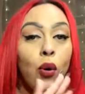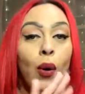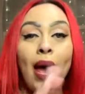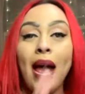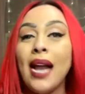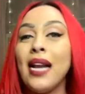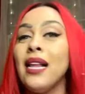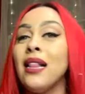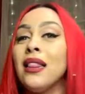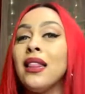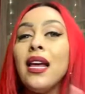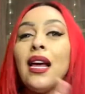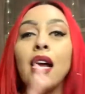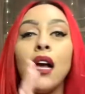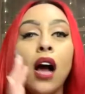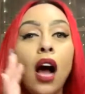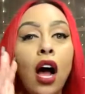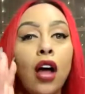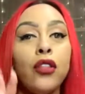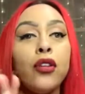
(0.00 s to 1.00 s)
anything
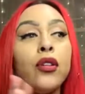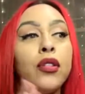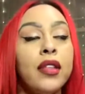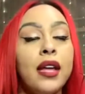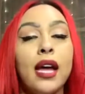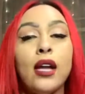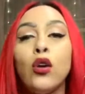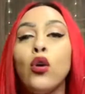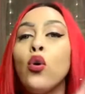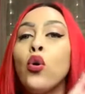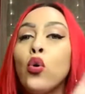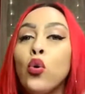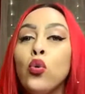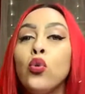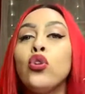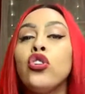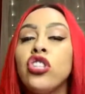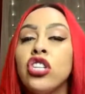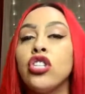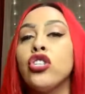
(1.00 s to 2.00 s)
other than
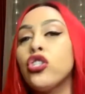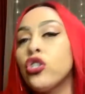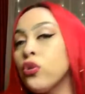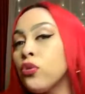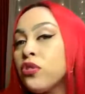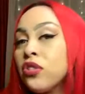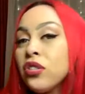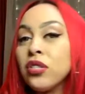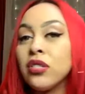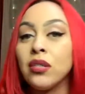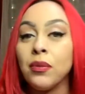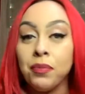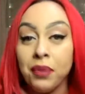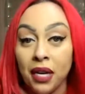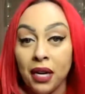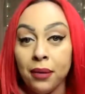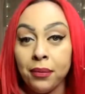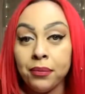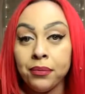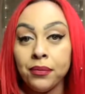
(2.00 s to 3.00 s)
who she chooses to be.
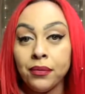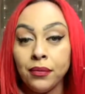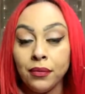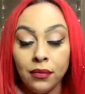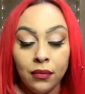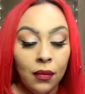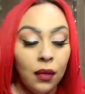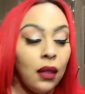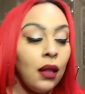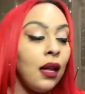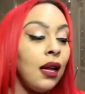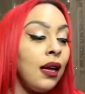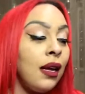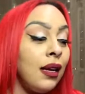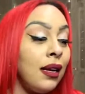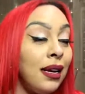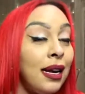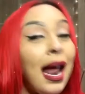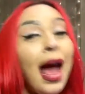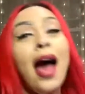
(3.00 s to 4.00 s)

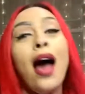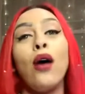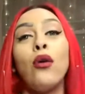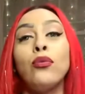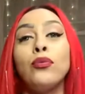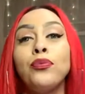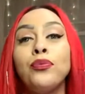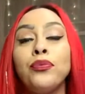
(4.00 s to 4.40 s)
Now,